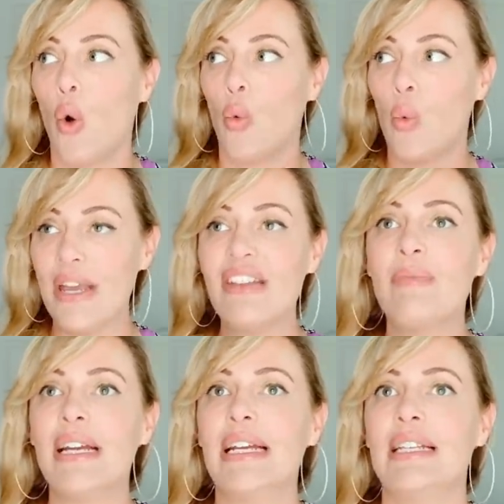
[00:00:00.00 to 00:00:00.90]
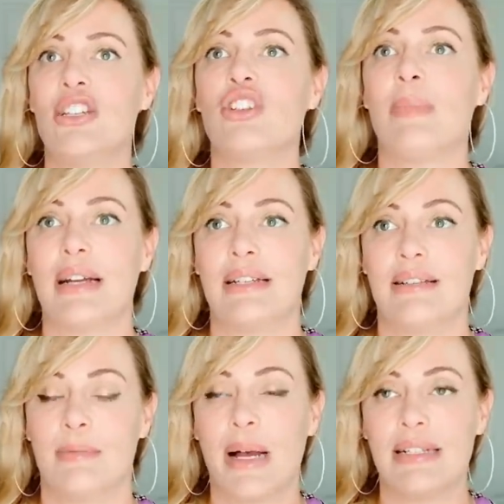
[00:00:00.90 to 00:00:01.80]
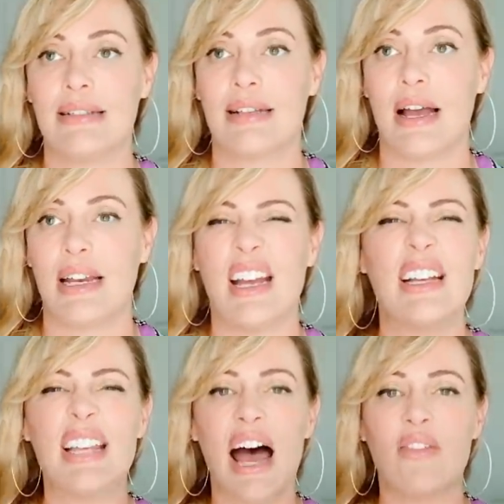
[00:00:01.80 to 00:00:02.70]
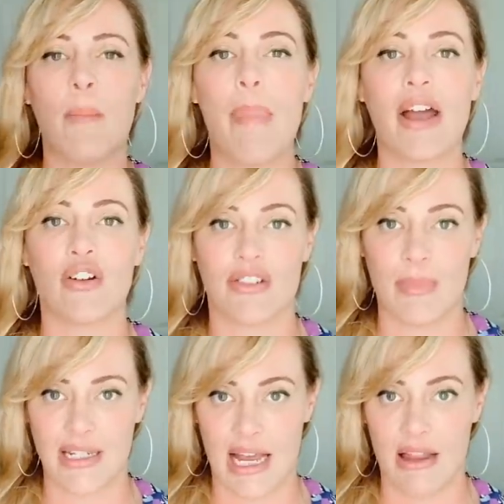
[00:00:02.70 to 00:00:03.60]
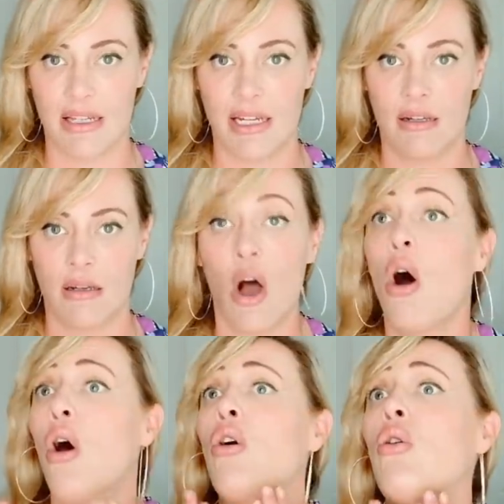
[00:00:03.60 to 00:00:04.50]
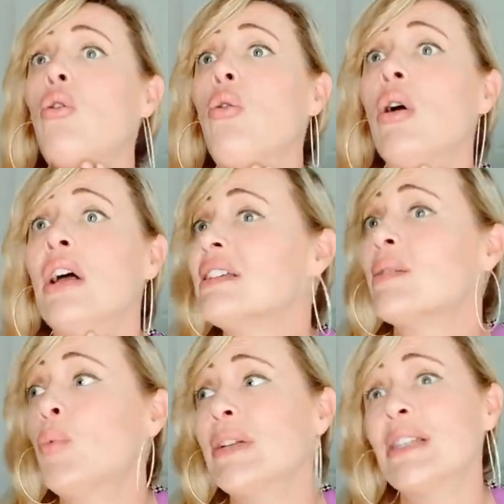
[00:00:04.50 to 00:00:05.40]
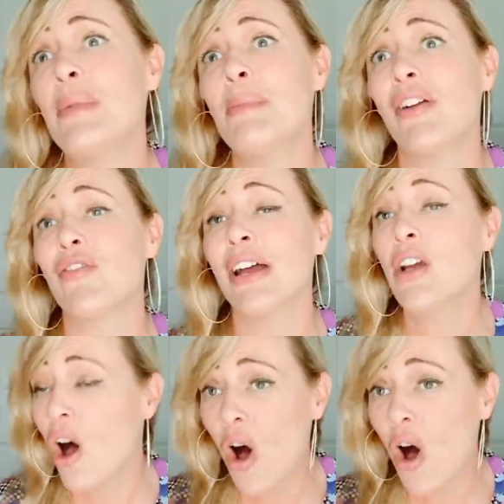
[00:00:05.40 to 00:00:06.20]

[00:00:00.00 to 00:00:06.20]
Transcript: We have been conditioned by, by society to have a beggar's mentality. Oh, someone wants to be my friend?